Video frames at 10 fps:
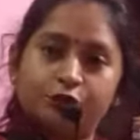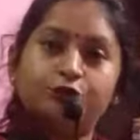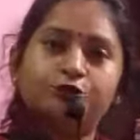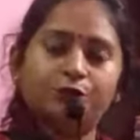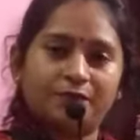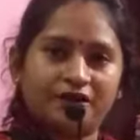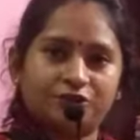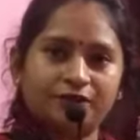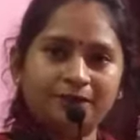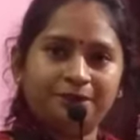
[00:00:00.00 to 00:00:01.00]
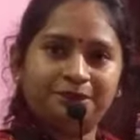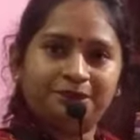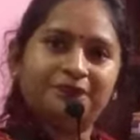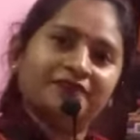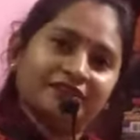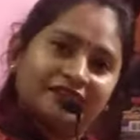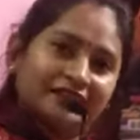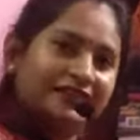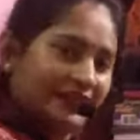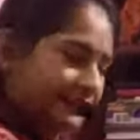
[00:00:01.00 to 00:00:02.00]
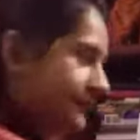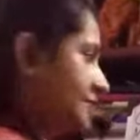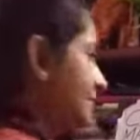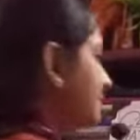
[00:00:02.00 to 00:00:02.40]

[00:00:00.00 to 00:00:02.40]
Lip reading: to measure length.